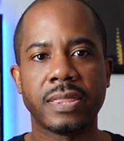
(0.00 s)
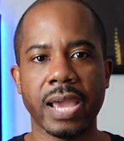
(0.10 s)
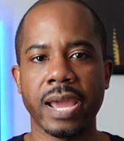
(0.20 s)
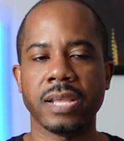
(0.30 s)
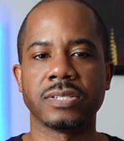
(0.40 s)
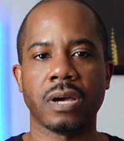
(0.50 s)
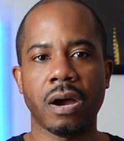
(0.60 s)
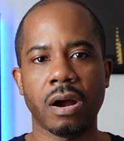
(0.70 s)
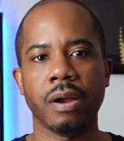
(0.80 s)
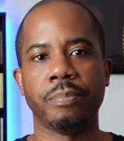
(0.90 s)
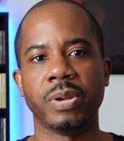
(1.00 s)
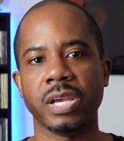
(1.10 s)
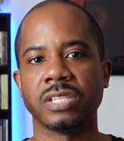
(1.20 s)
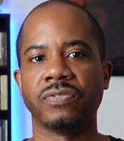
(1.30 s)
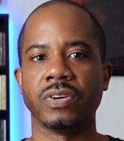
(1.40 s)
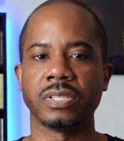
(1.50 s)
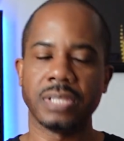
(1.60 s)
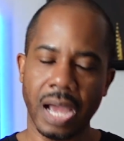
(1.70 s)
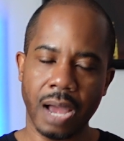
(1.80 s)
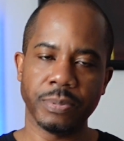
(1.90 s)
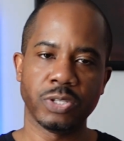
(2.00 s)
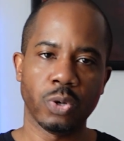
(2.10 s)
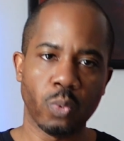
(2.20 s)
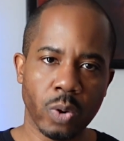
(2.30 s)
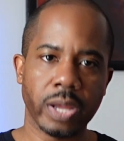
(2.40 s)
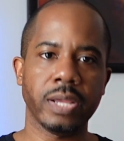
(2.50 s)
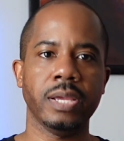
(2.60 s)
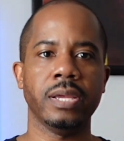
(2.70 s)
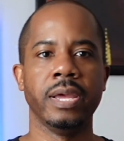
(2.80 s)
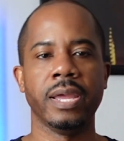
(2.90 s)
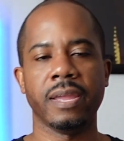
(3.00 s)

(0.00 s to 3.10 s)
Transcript: That is our picks for top 20